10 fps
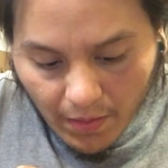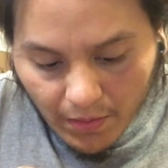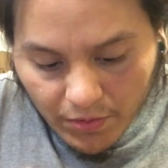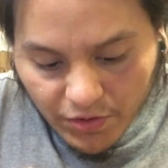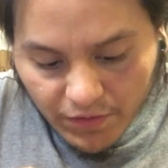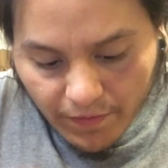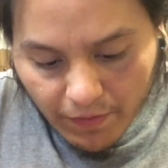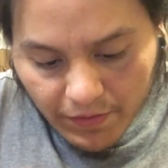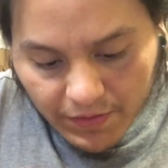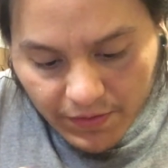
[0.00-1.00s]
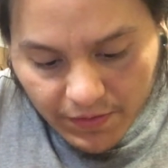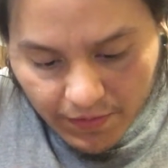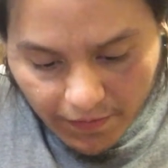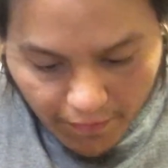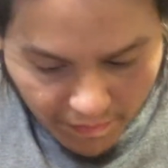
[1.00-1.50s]
just focus.
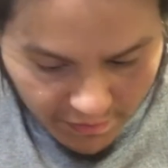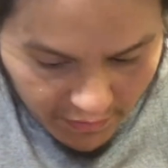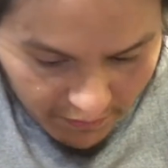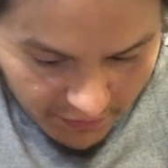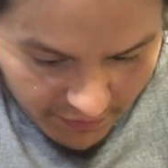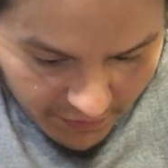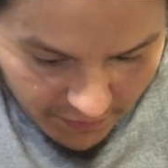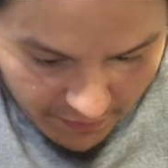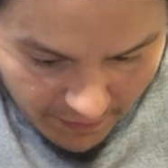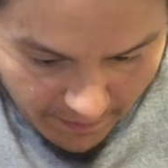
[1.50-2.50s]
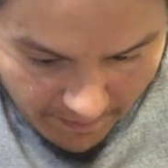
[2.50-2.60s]
Focus on what you're doing.